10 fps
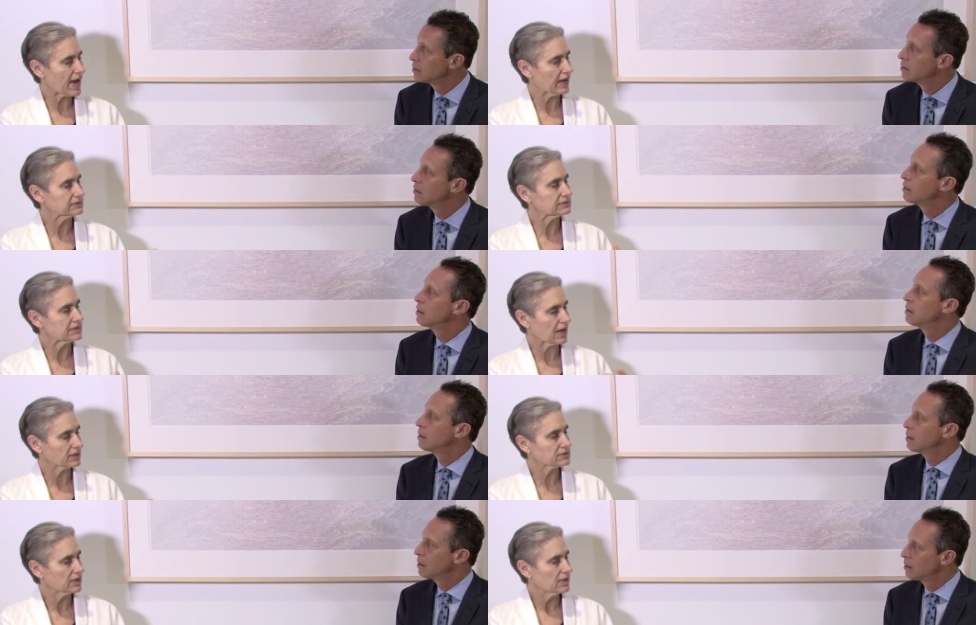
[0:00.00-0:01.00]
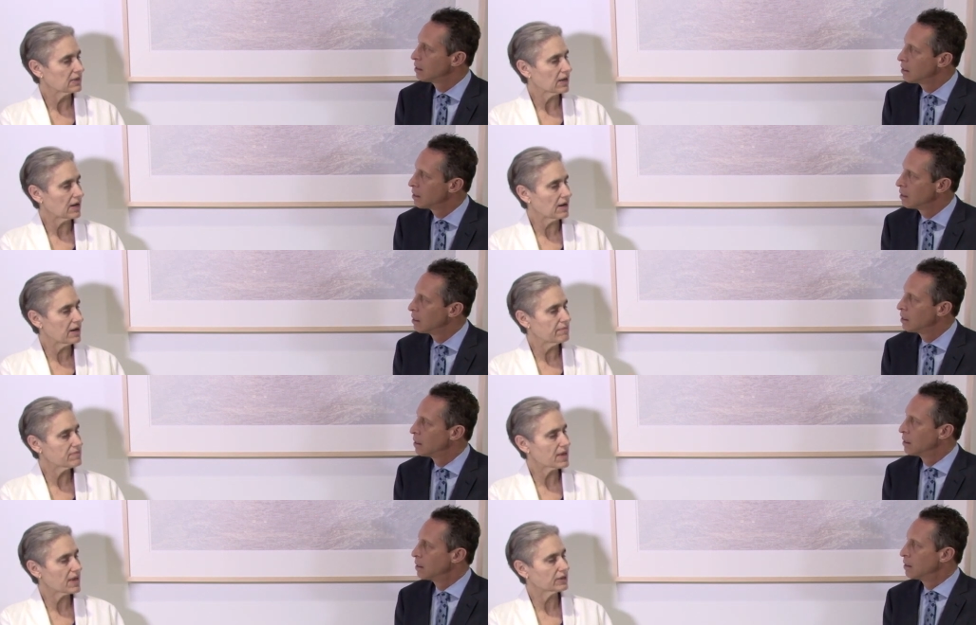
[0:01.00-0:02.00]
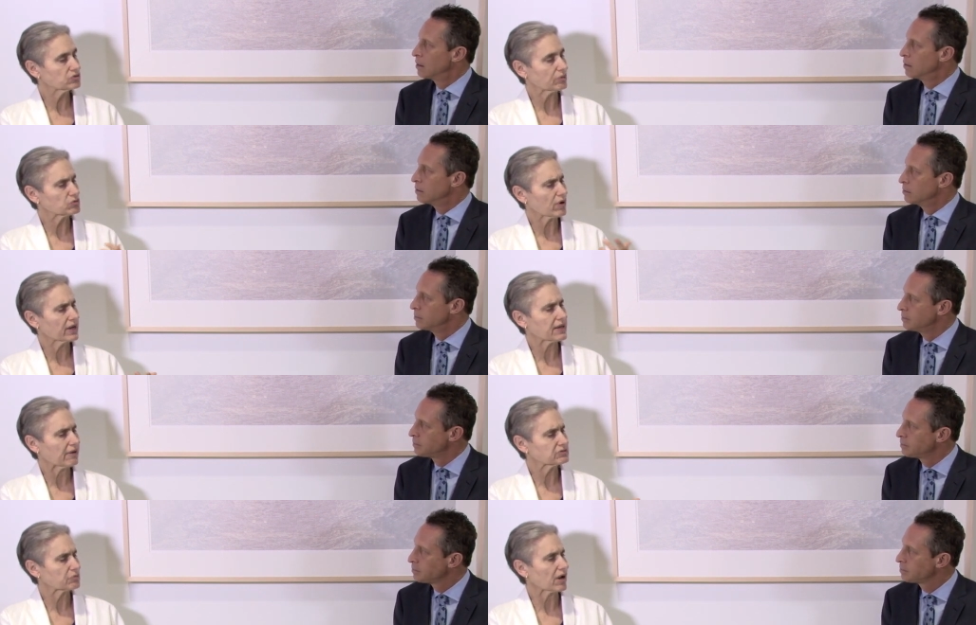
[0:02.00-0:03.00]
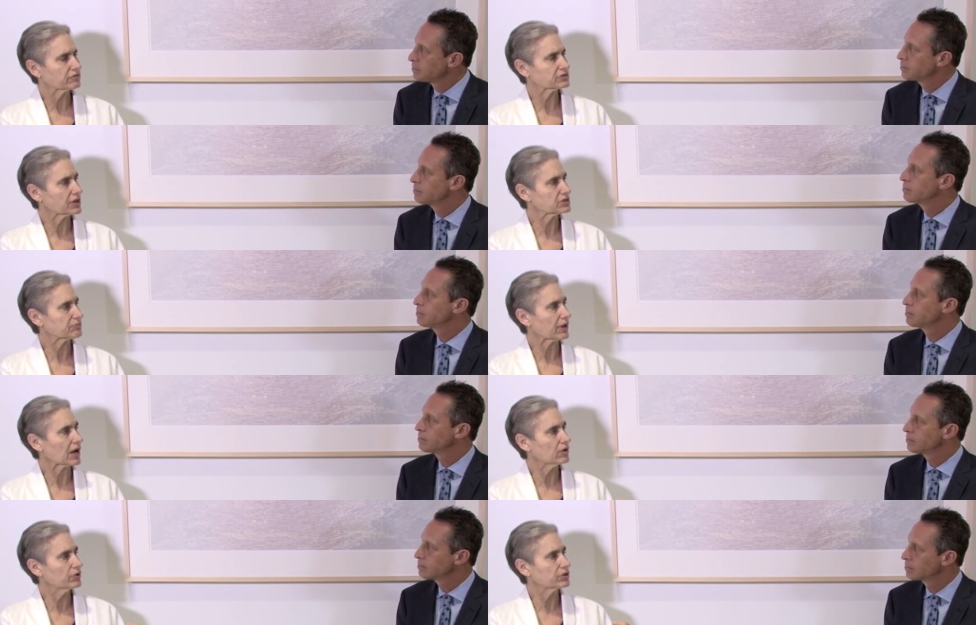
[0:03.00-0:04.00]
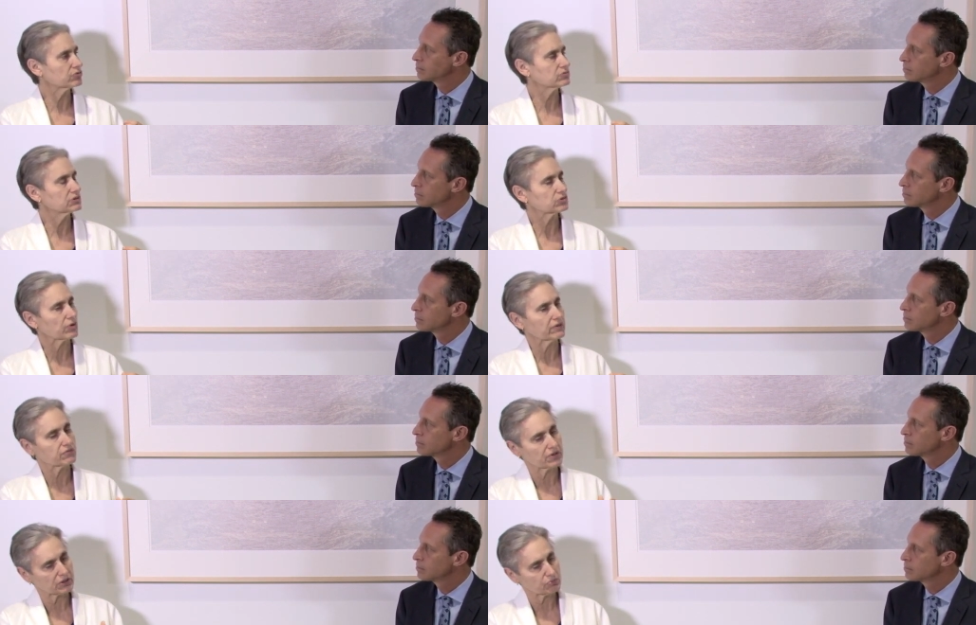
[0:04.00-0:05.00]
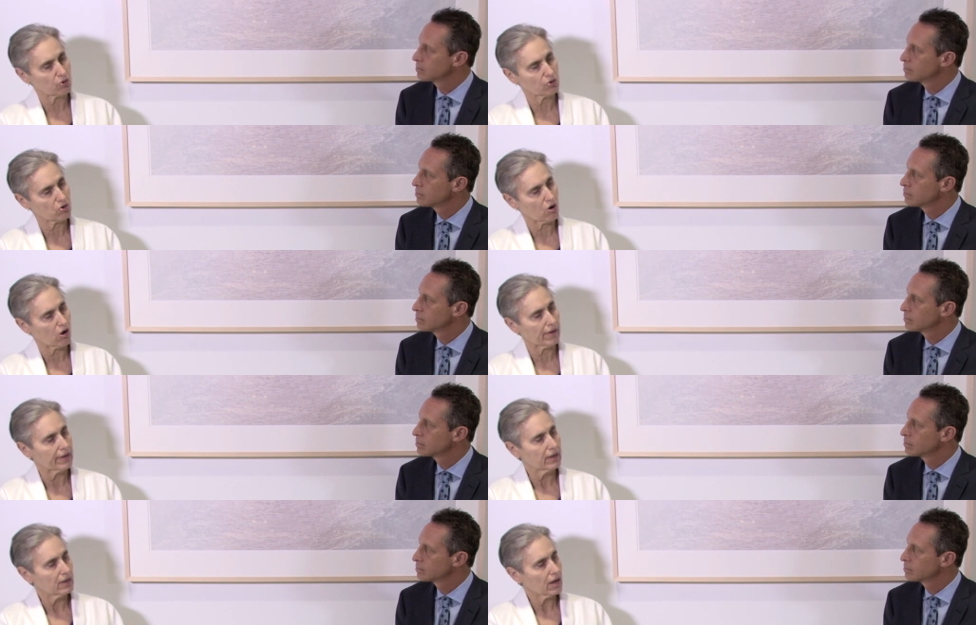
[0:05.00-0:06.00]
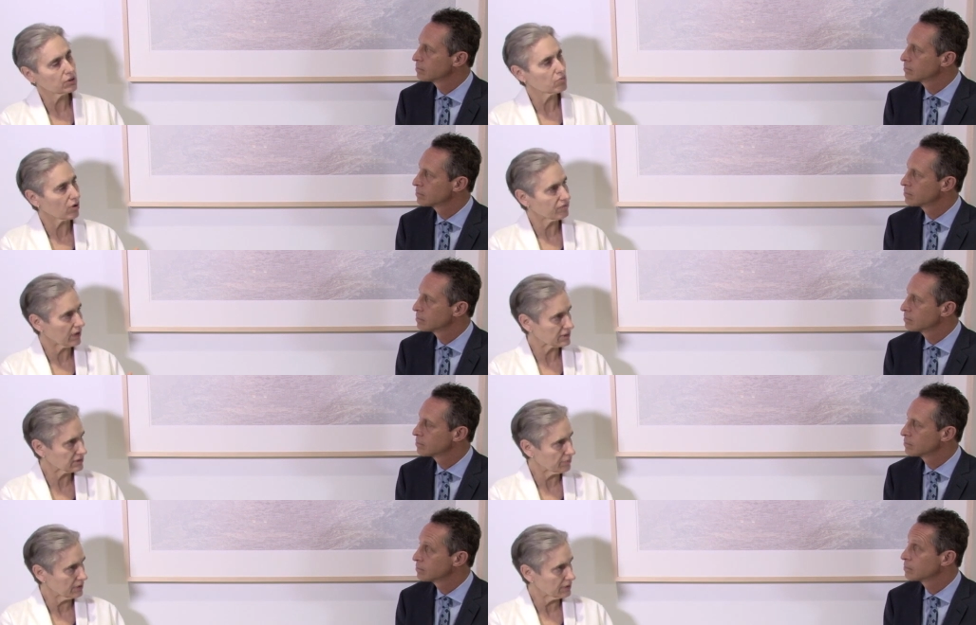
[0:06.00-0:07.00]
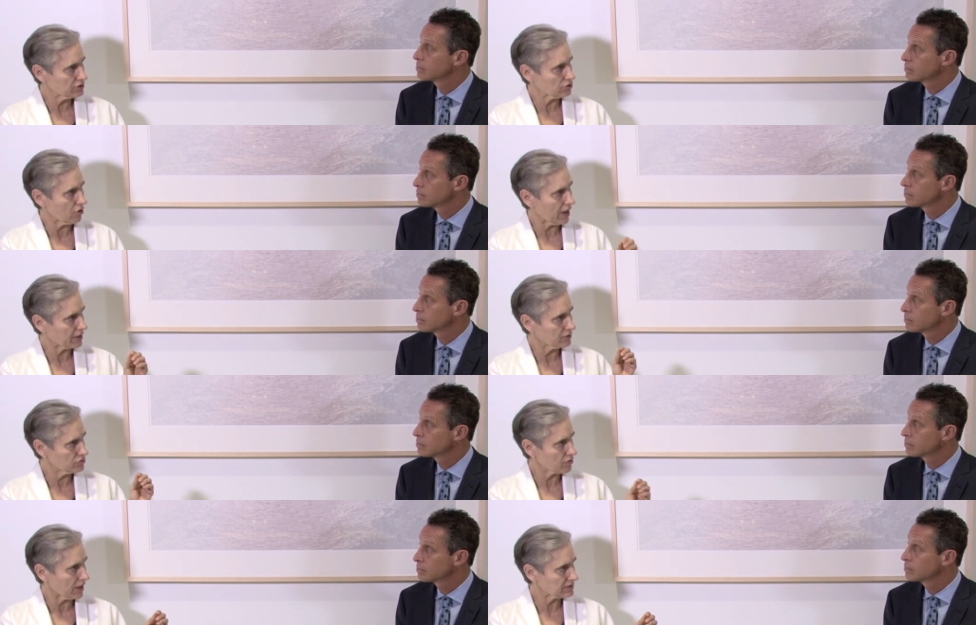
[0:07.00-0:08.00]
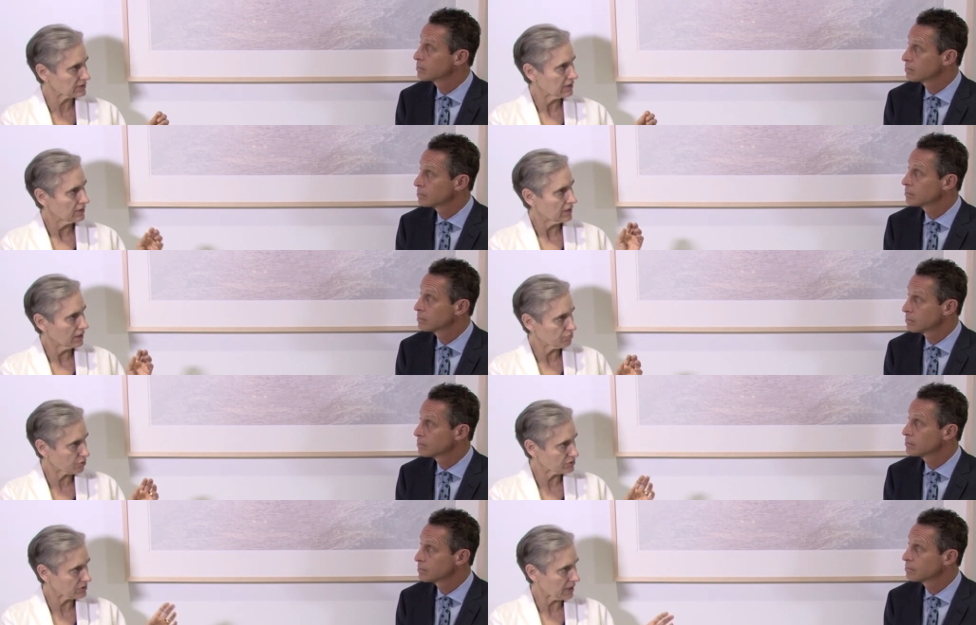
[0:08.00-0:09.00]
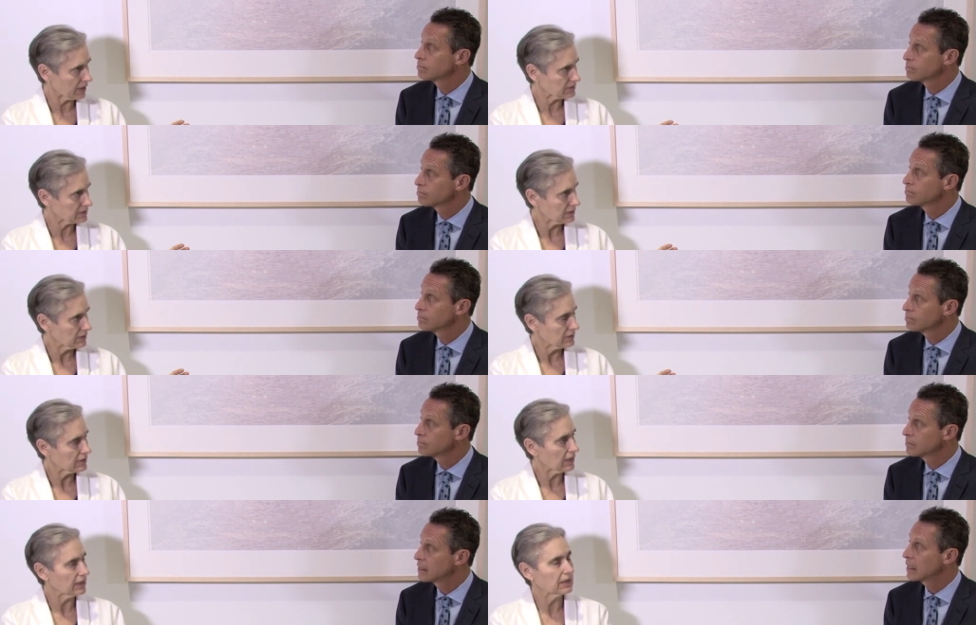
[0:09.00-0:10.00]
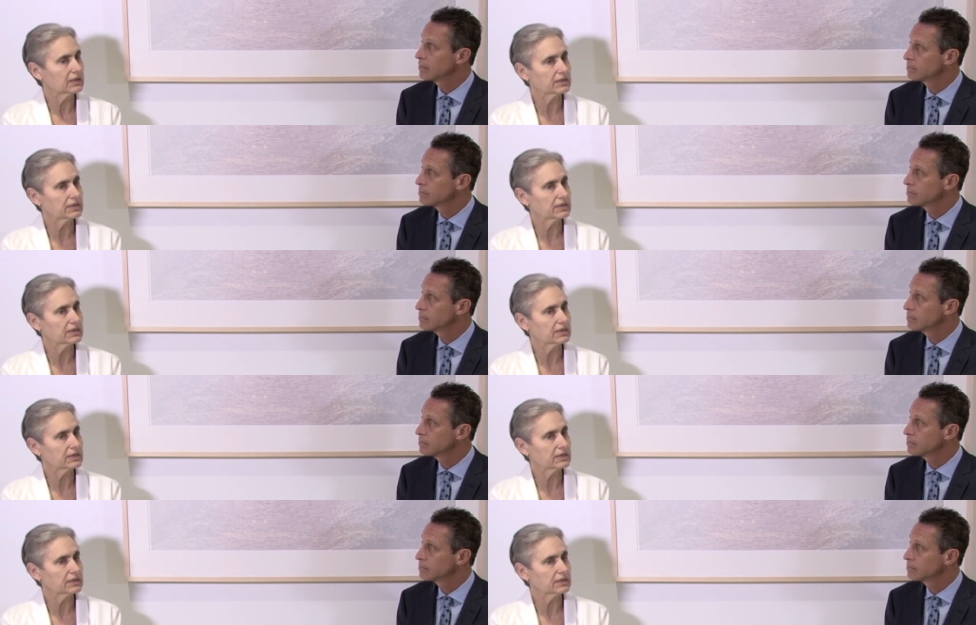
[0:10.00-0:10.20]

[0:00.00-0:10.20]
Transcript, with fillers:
Speaker 1: that next. Um, and so I'm trying to have some conversations about how we could create for the next protocol a little more flexibility so I could address and personalize uh, yeah.